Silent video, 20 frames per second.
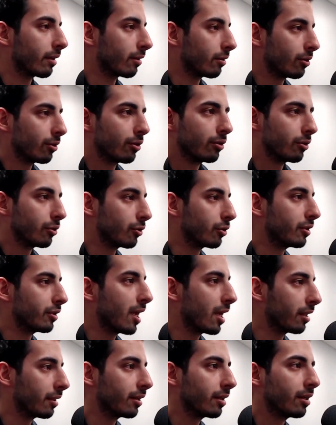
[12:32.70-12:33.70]
like your
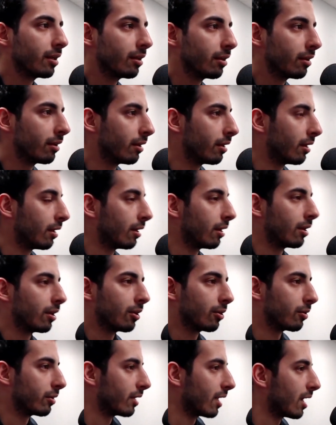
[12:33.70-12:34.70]
daily
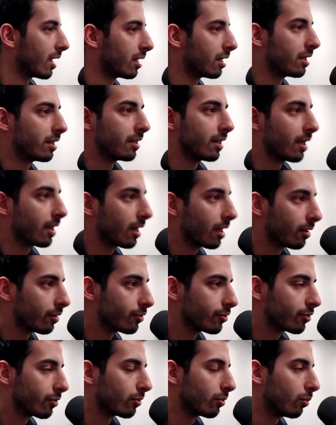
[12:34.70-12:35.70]
day in and day out.
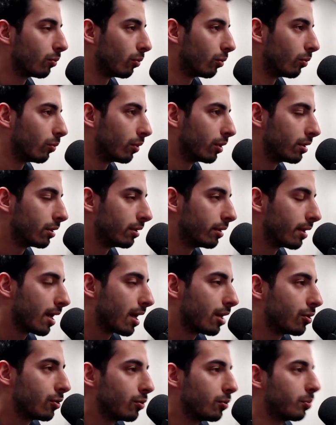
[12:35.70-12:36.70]
So
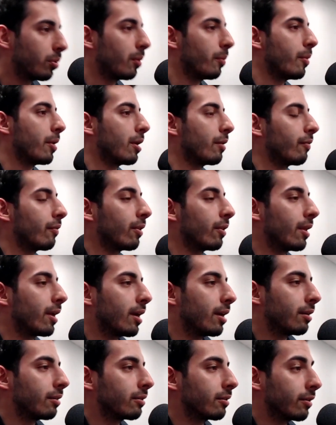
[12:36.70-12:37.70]
how do you prepare for
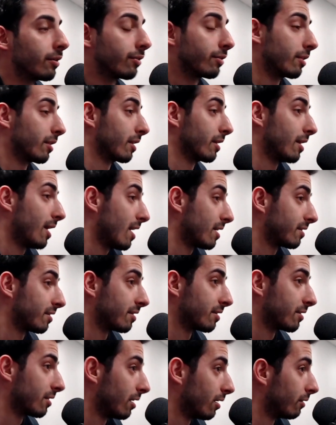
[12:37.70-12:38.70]
that? Because the class
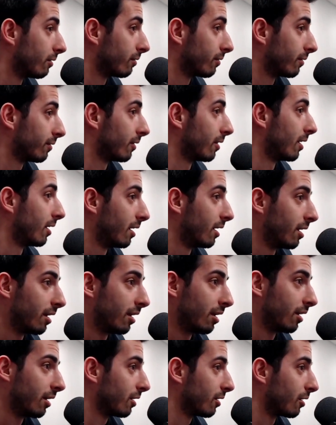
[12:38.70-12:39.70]
itself,
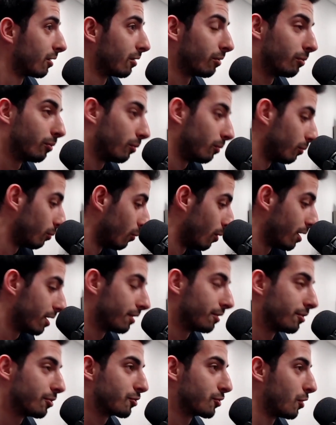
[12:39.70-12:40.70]

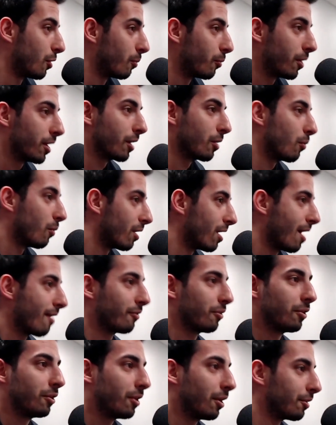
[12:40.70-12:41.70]
there's no break, one
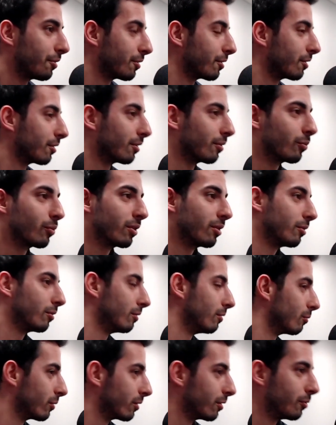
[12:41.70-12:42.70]
after another.
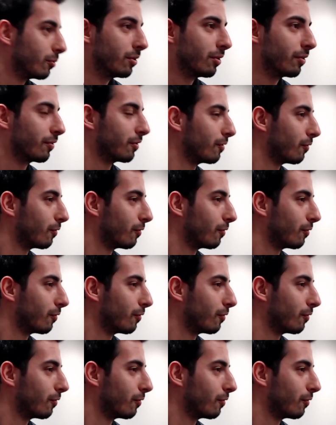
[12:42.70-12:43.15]
We do different